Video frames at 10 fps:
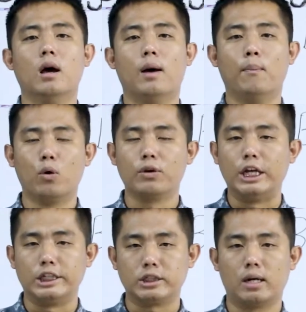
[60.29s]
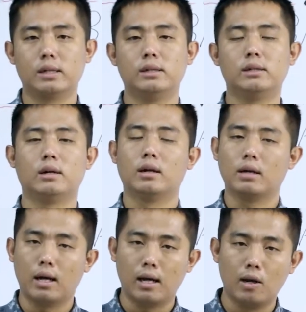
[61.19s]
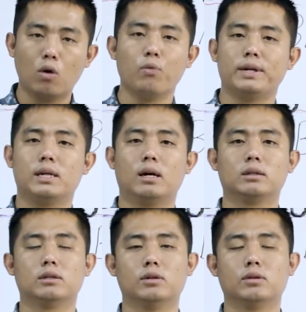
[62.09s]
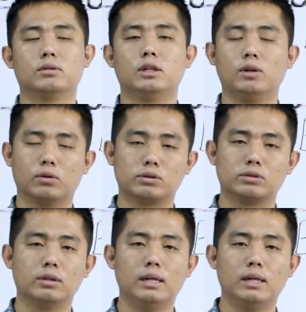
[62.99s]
among each other. Along with that, they also